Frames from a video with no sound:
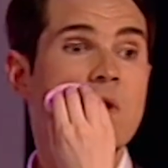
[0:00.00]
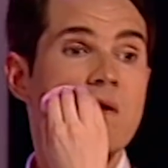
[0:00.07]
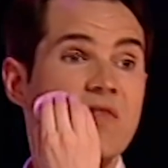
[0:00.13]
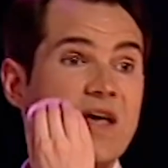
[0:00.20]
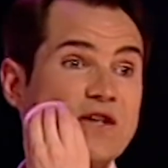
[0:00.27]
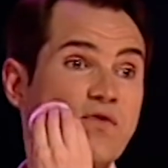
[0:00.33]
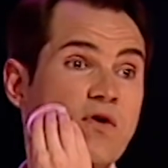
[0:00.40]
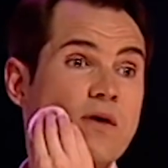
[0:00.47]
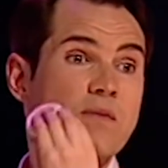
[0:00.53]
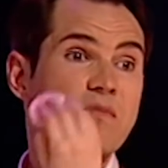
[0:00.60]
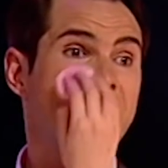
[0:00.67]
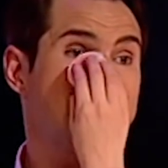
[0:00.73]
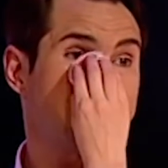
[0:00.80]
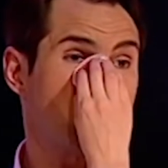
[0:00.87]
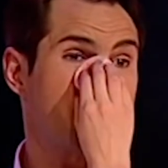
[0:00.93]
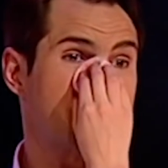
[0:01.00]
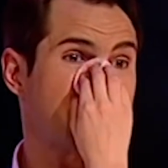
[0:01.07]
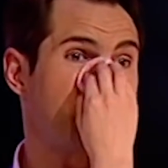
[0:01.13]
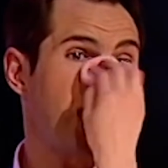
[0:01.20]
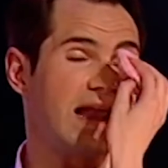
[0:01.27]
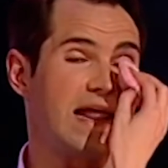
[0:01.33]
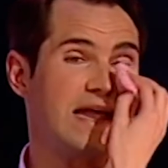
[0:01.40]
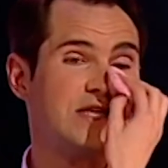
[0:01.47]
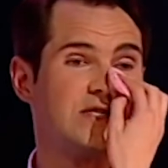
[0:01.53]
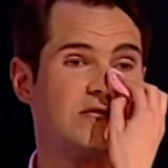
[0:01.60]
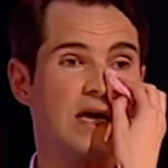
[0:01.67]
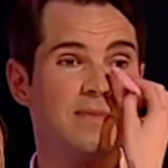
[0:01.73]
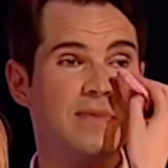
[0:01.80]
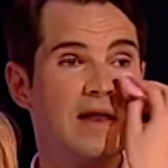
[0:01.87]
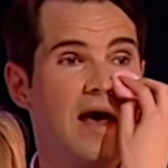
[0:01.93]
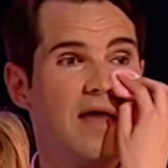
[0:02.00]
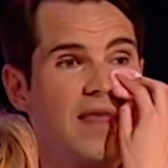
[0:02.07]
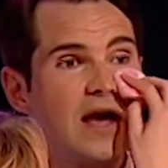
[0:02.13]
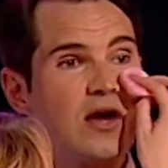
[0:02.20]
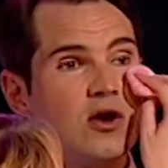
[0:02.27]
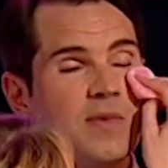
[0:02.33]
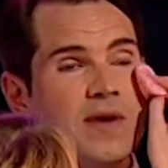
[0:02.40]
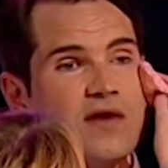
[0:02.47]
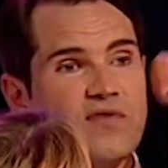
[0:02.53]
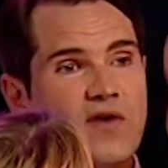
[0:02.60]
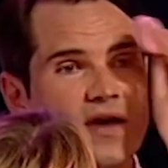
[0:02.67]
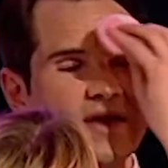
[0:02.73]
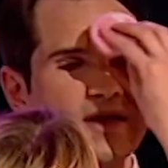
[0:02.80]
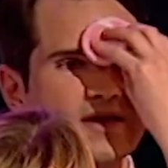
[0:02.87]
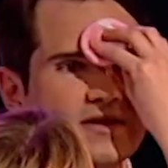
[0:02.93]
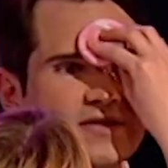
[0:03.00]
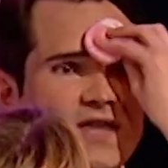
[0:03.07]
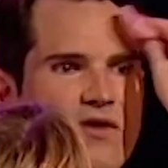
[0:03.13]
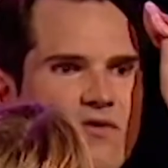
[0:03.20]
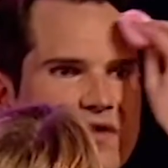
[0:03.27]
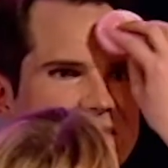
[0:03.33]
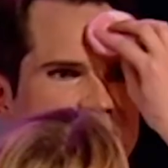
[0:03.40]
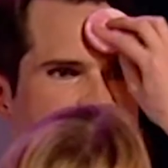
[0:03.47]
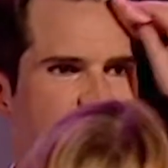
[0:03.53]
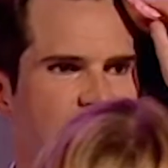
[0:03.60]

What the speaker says: thanks very much for that, ladies and gentlemen. That could have been a fucking terrorist.